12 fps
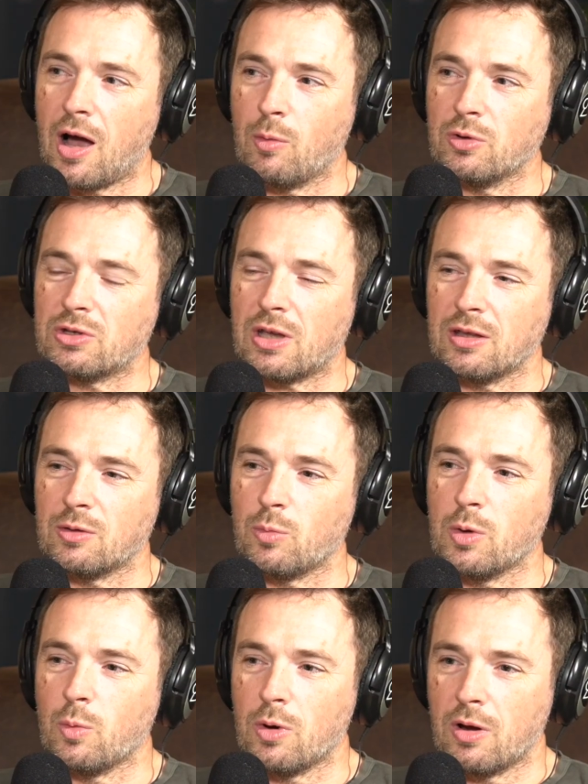I would say that
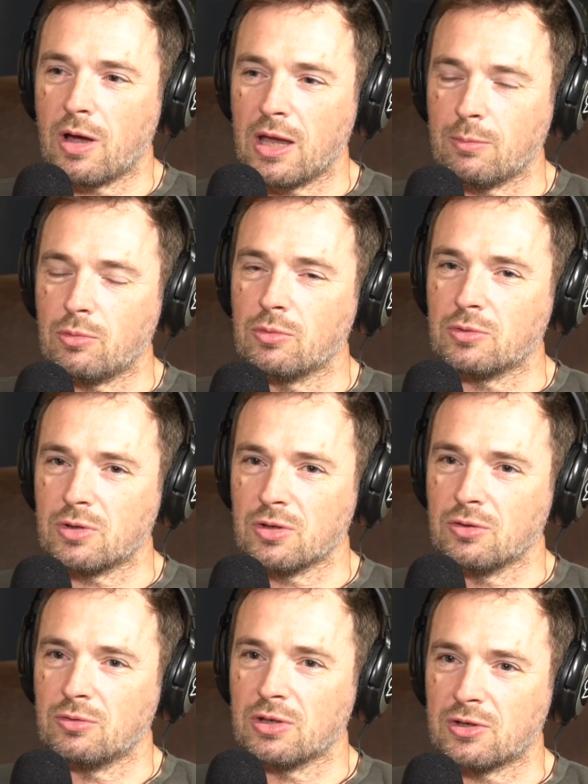we were able
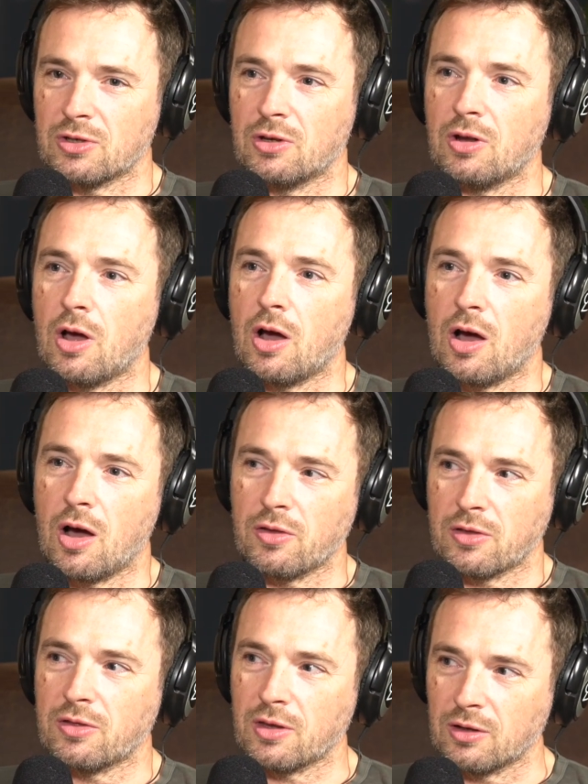to discern
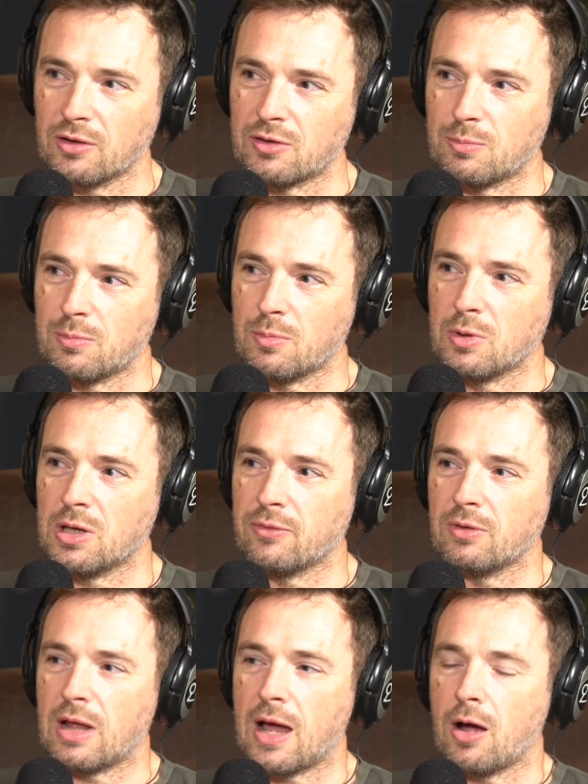other things
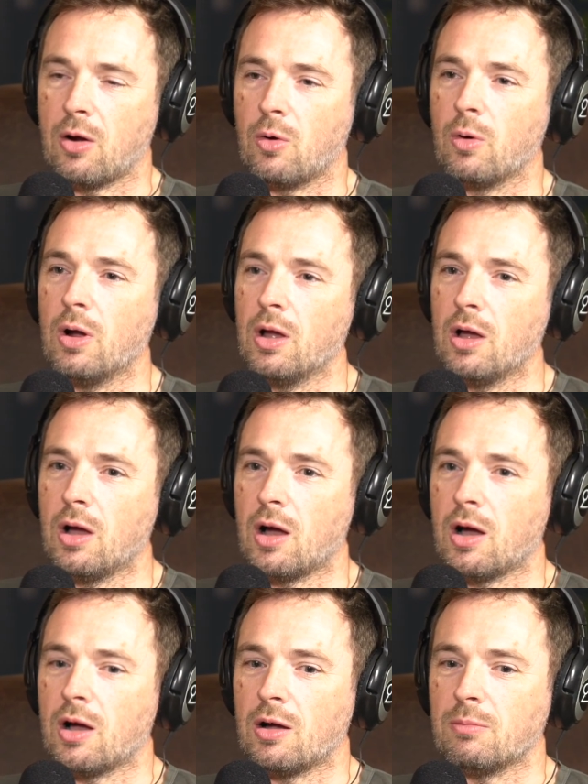given how
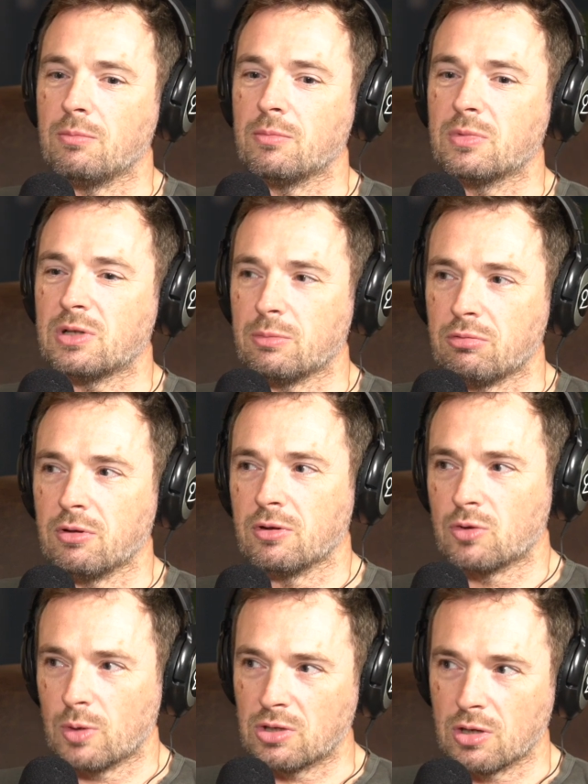slippery
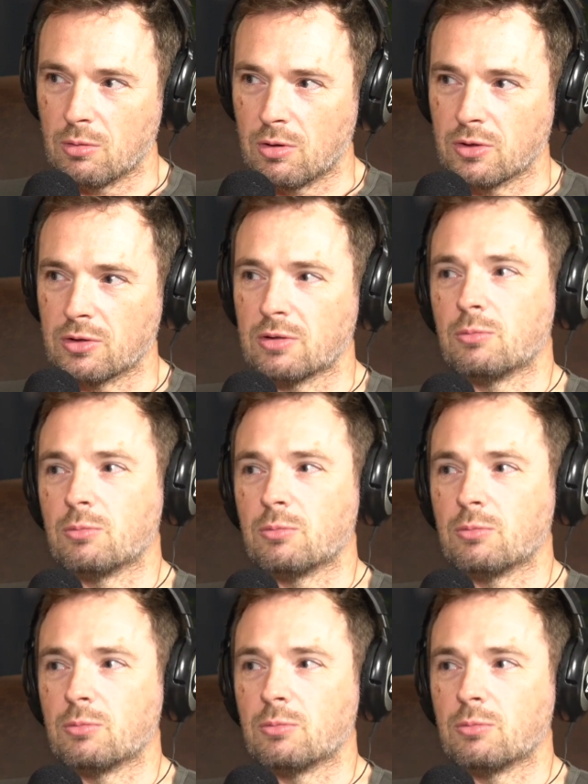and twitchy it was.